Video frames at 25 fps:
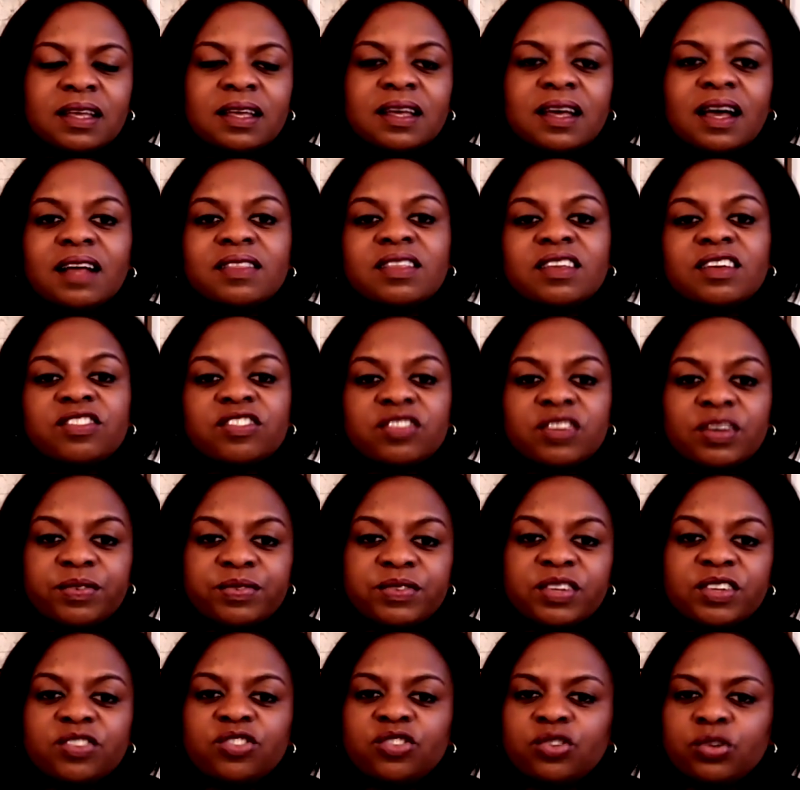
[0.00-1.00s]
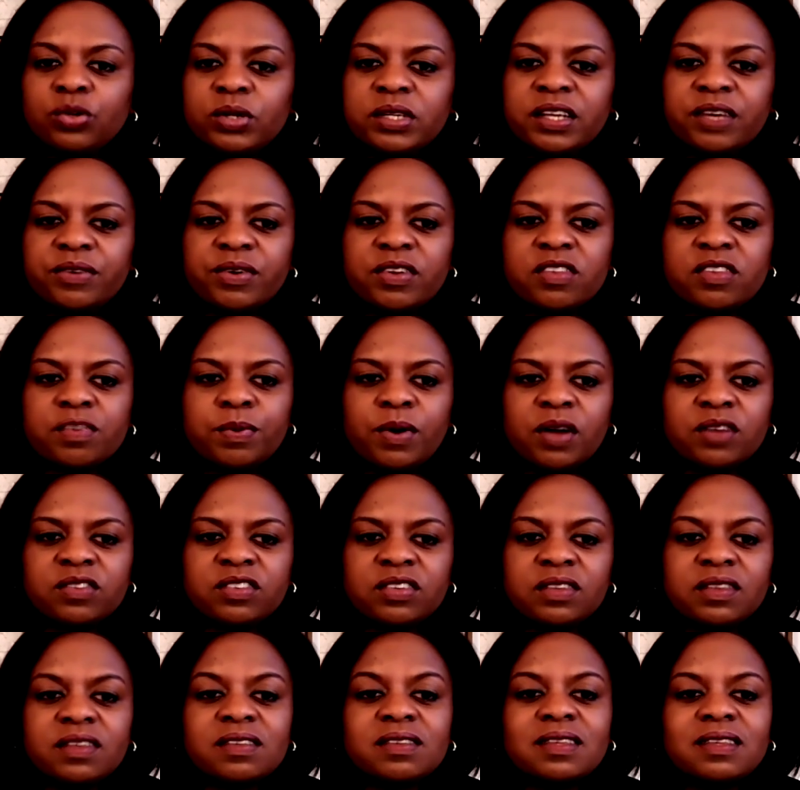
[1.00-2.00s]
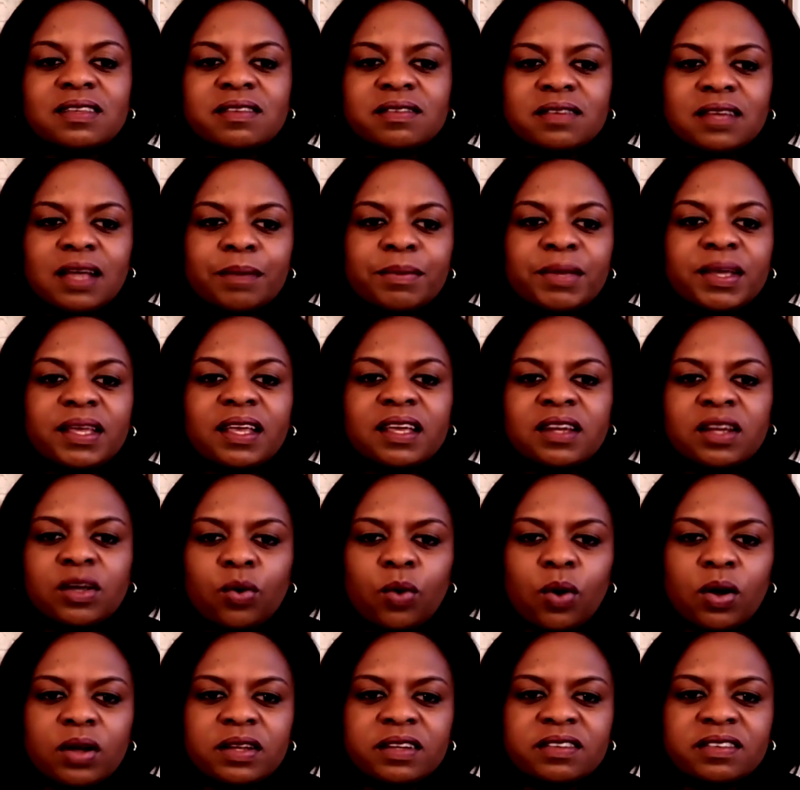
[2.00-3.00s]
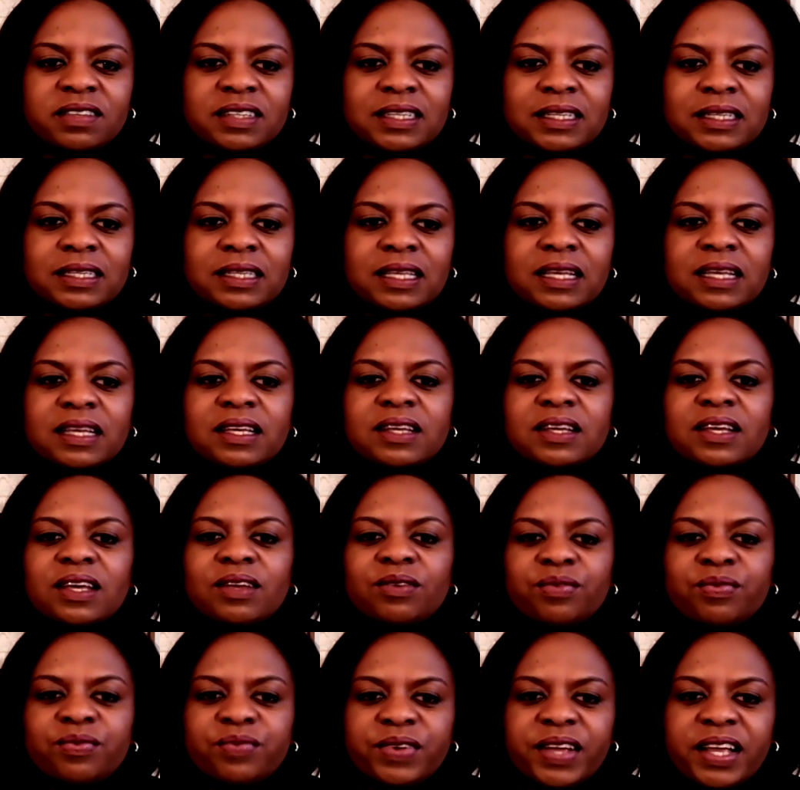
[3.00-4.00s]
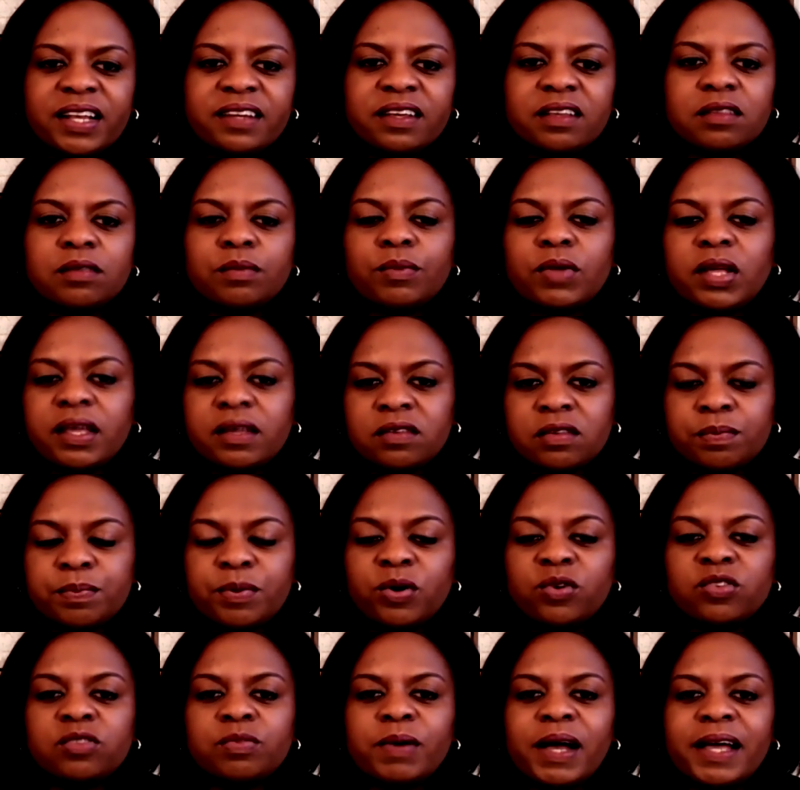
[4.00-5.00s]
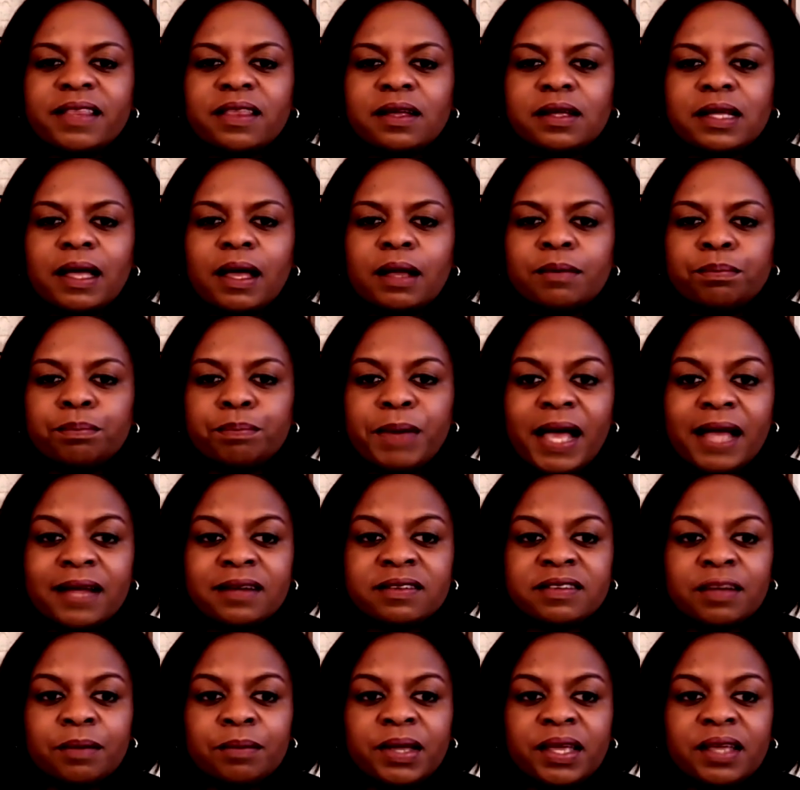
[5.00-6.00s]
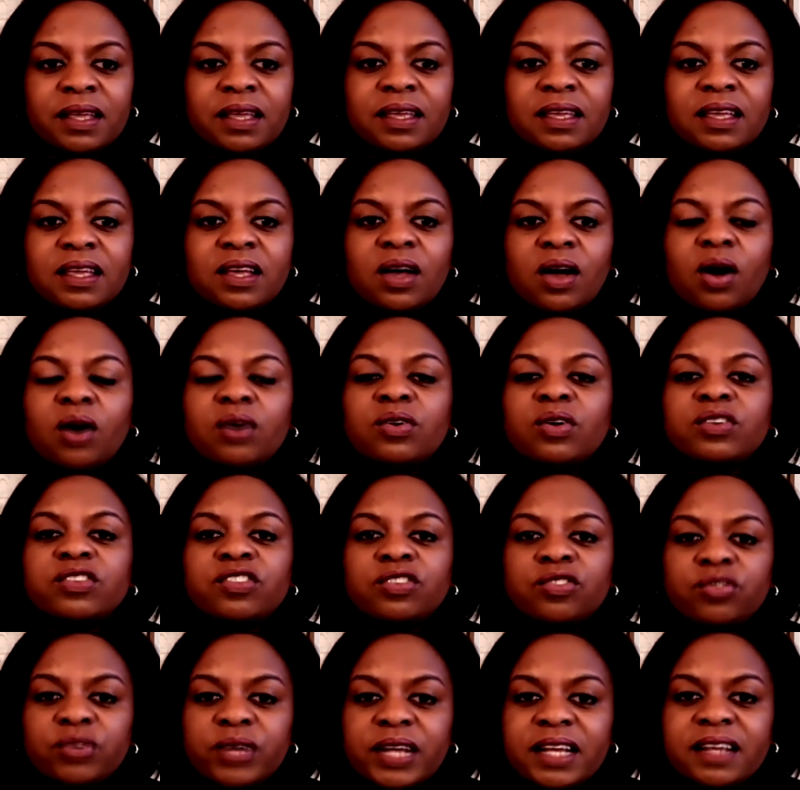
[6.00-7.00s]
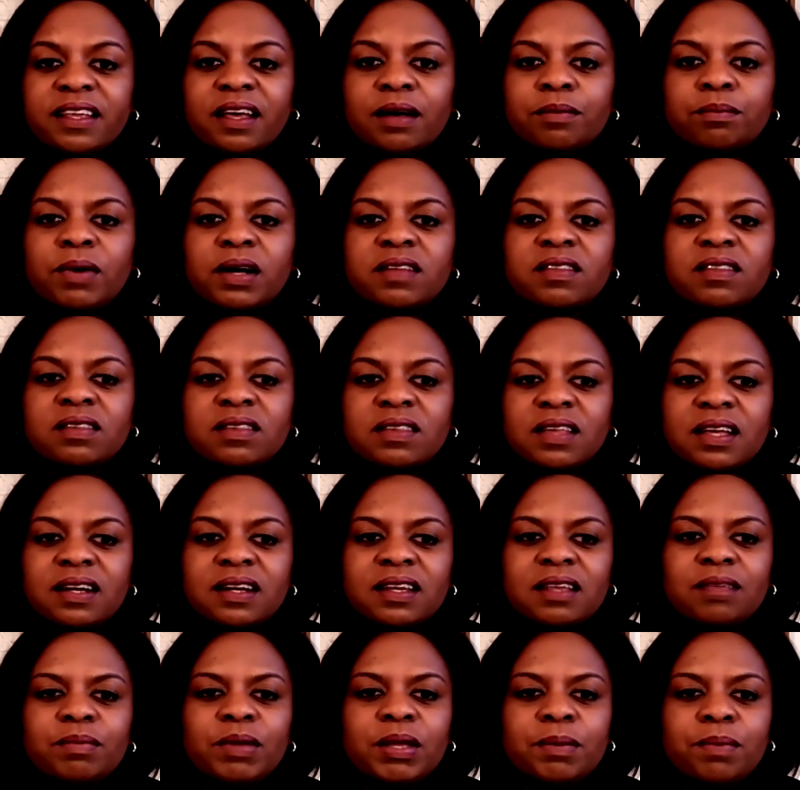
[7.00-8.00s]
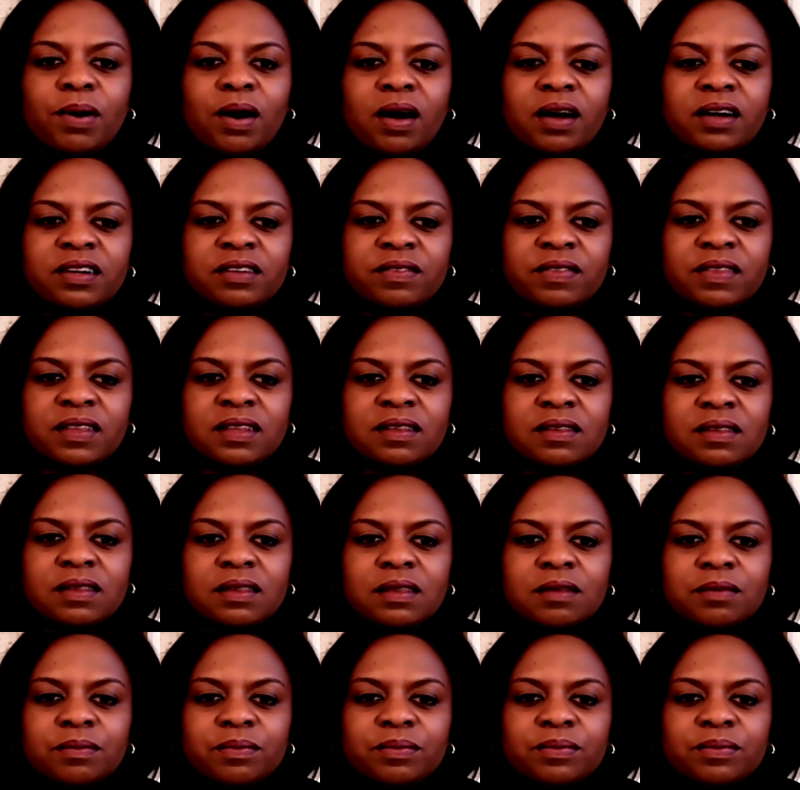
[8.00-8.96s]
And the shift is truly a response to the systemic inequalities and failures exposed by the pandemic. And Australia must certainly be part of this.